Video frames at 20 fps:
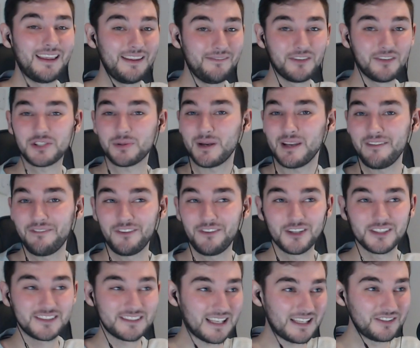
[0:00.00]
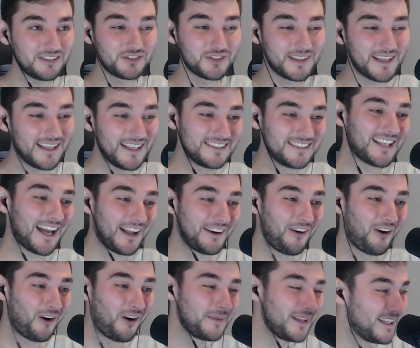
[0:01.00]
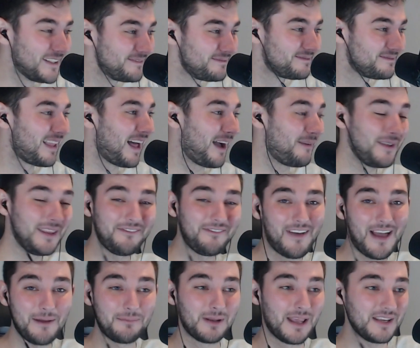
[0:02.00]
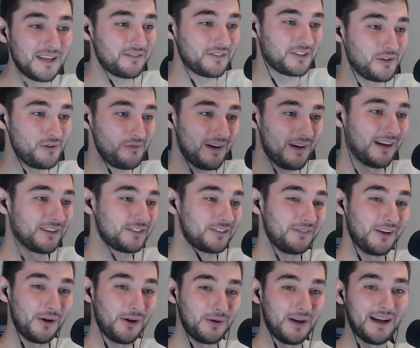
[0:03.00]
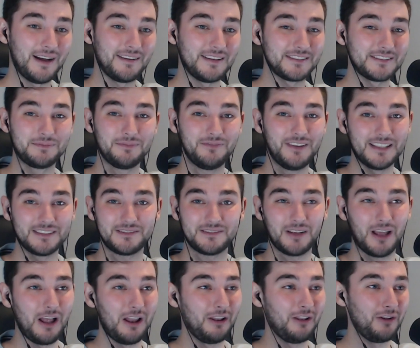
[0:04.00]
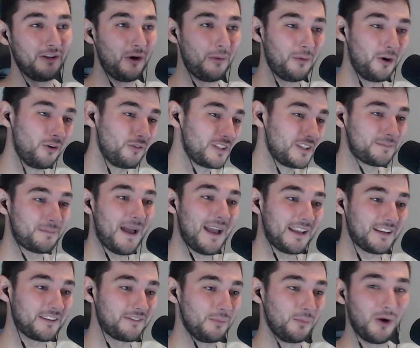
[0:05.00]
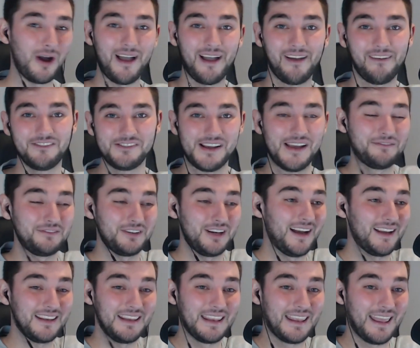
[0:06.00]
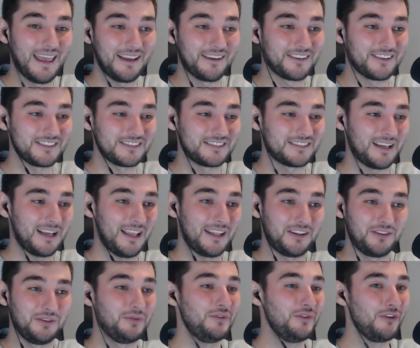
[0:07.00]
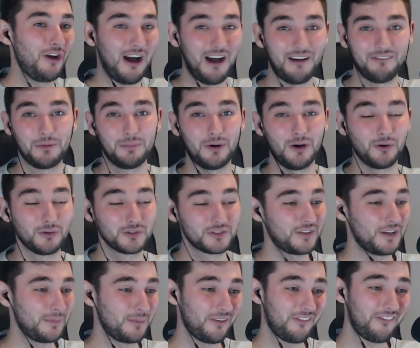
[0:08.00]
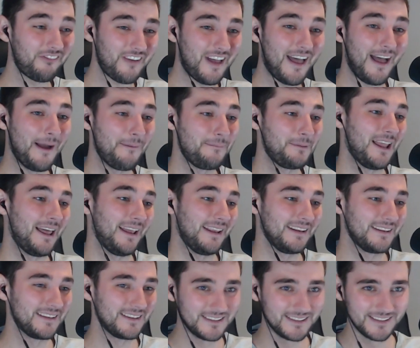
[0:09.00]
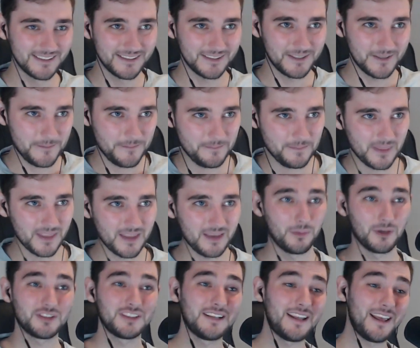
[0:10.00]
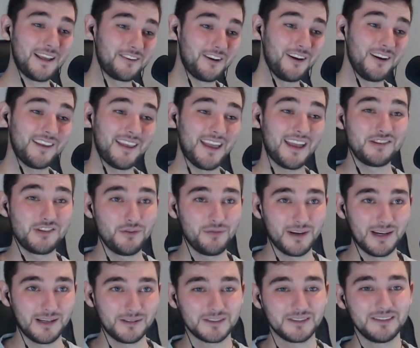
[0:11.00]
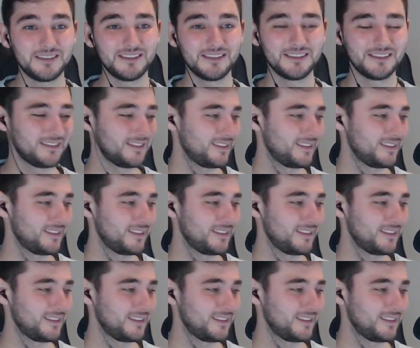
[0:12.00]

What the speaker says: In the 21st century, is that an army? I mean, fair play 2000, though. That's a lot more respect than whatever I can get, because I do not have a balls for it, but fair play. Montenegro, okay, 2000.